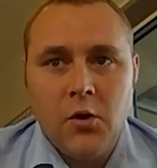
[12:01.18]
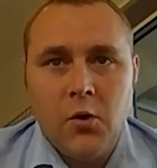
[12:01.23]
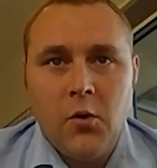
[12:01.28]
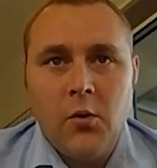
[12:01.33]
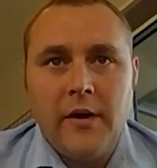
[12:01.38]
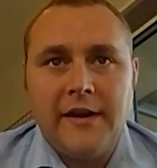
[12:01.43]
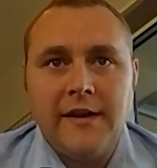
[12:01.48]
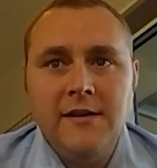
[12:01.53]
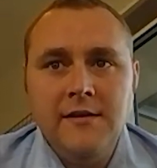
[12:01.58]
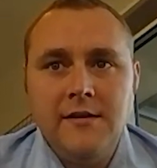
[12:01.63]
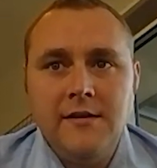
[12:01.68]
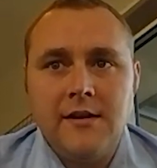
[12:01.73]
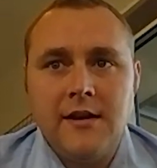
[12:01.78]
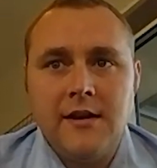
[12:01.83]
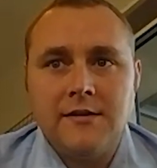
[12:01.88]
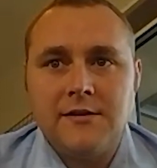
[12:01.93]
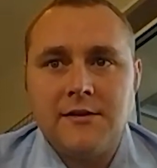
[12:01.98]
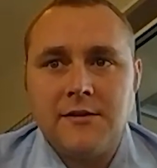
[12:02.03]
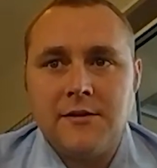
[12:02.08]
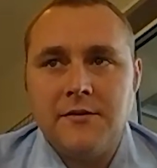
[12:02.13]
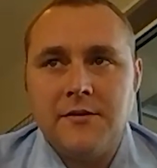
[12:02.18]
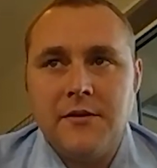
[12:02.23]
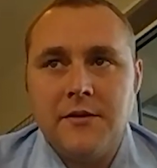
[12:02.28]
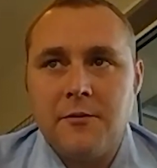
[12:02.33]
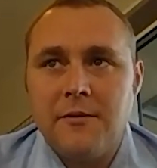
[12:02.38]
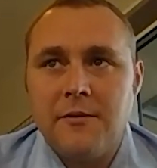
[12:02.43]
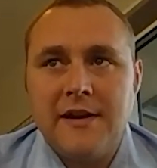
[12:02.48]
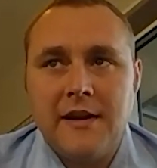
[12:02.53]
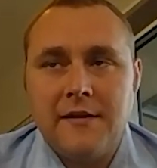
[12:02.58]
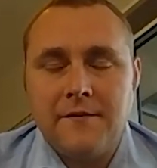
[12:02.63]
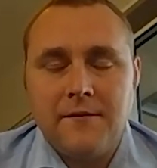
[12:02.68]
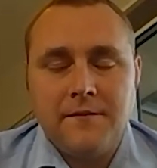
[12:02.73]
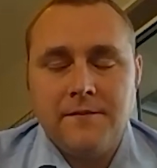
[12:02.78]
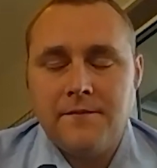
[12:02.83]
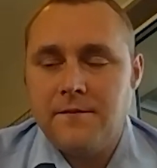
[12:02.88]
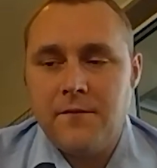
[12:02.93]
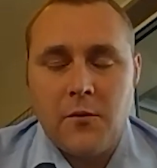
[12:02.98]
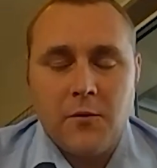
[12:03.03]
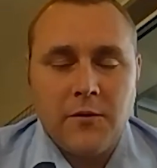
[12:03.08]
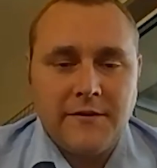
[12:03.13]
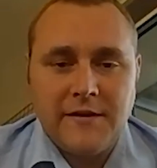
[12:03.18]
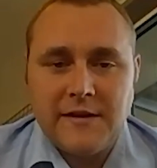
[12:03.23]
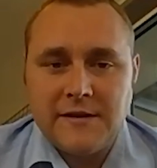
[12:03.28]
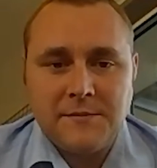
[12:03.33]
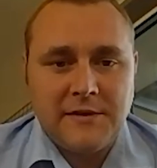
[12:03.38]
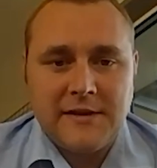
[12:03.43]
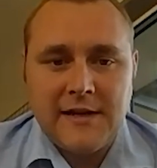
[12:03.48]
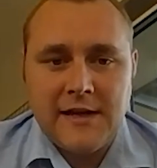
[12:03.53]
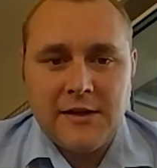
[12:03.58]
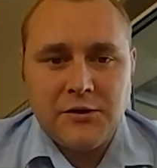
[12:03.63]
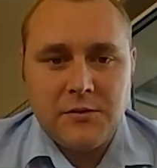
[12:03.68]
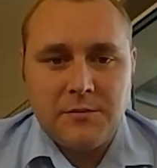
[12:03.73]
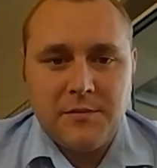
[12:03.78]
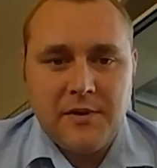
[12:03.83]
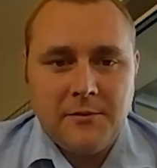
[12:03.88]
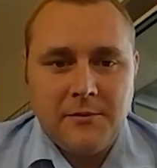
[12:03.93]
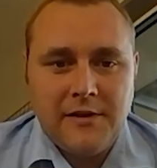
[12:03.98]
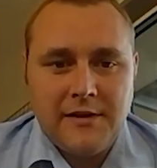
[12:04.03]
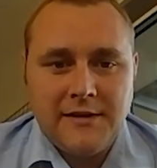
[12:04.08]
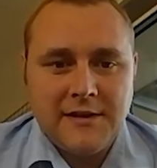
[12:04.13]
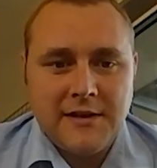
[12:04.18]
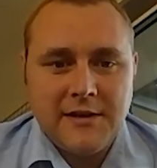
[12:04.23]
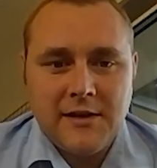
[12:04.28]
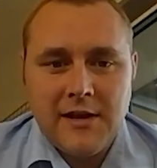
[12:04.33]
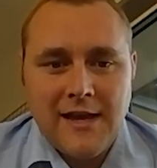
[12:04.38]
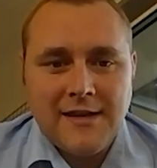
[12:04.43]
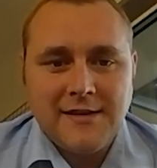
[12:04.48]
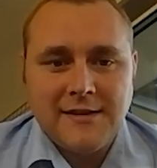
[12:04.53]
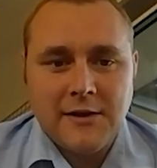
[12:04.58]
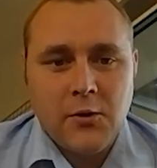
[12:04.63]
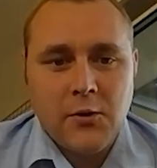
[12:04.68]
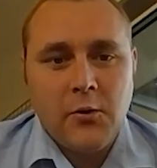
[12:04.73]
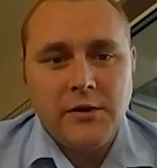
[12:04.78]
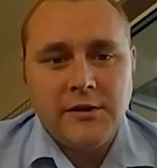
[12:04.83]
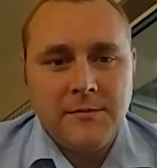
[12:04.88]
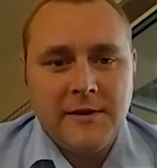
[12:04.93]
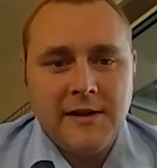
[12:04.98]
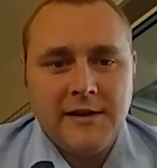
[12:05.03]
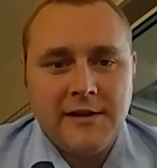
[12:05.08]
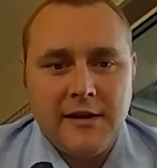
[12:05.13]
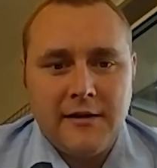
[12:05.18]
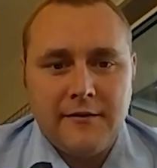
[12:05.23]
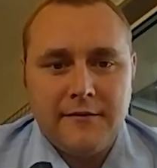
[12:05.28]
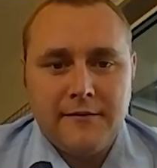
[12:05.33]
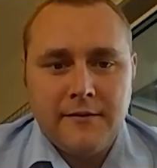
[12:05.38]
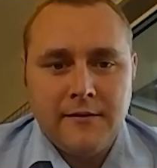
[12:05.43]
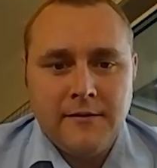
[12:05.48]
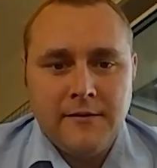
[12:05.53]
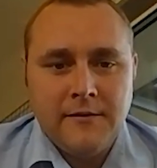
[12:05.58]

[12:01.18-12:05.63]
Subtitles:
going until they're ready for this potential bubble? Is it going to be enough?